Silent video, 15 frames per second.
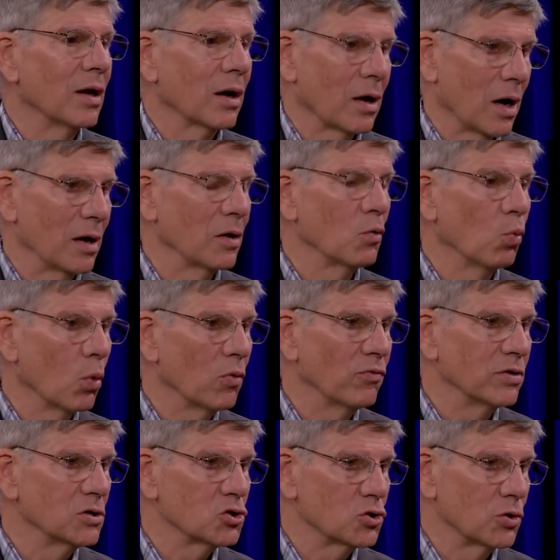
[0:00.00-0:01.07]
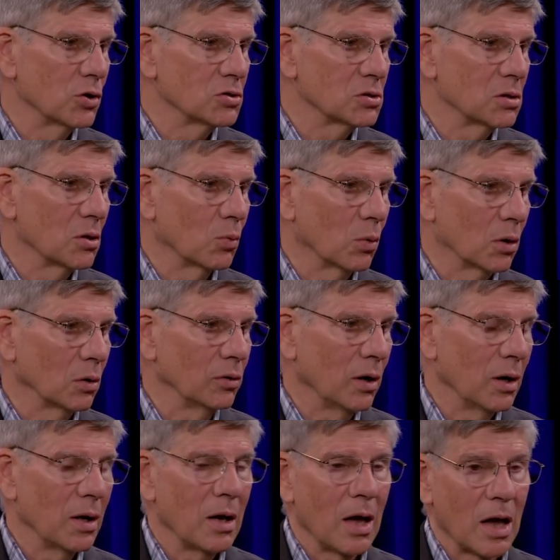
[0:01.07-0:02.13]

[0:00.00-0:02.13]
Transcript: cotton woven shirts in the world mm.